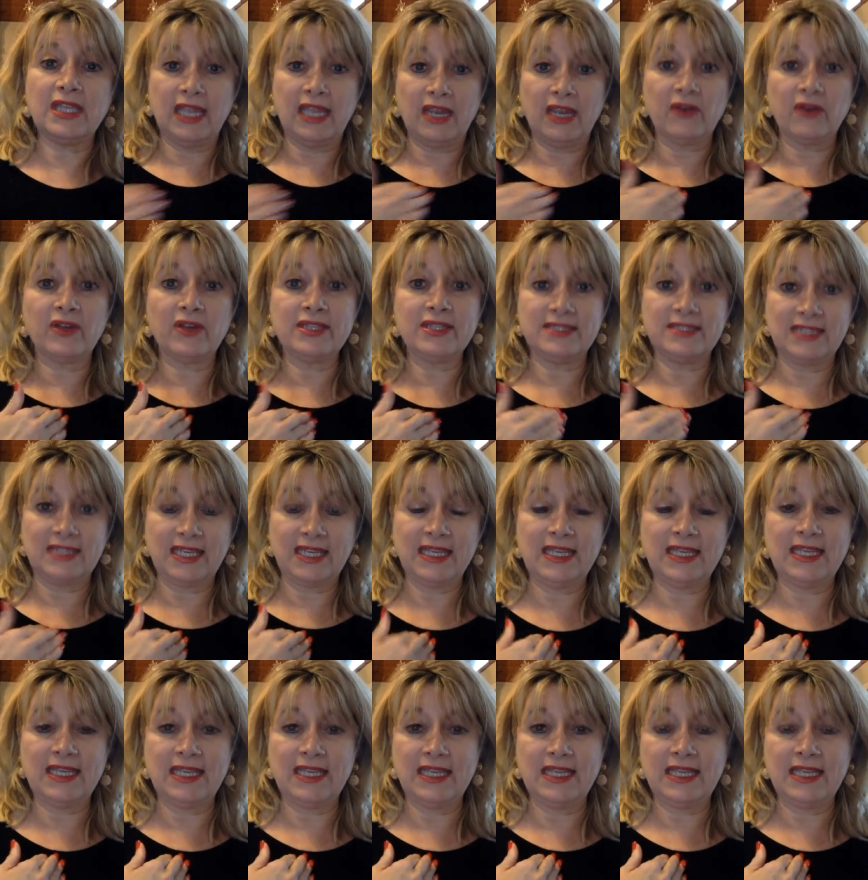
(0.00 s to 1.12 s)

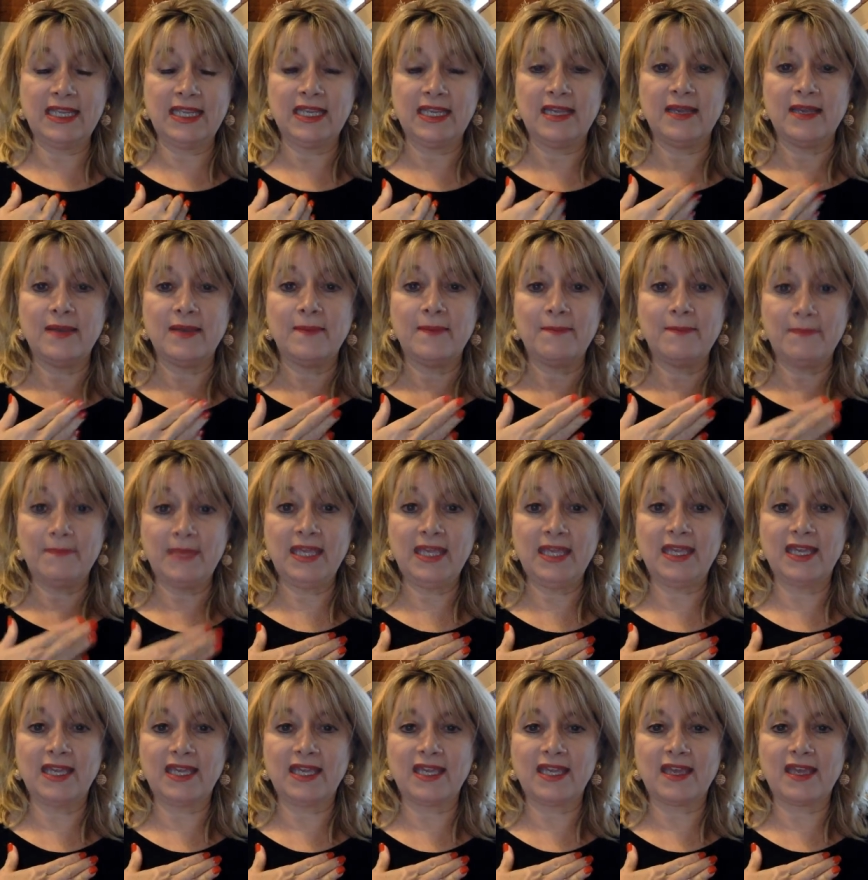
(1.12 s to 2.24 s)
guarantee me
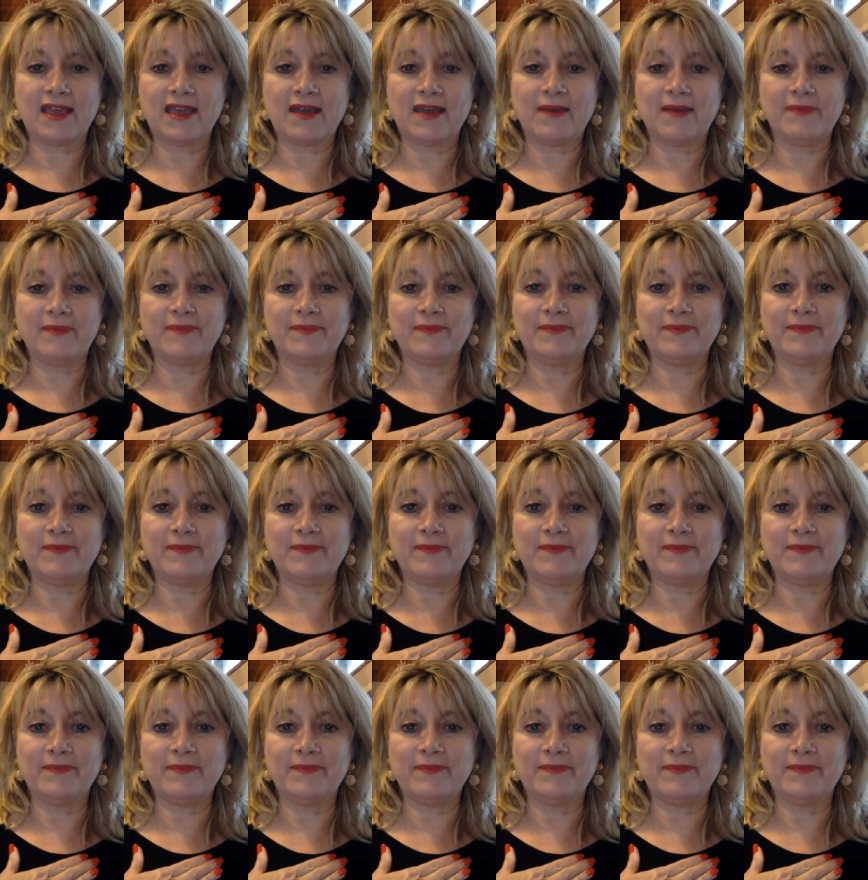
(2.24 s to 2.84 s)
income,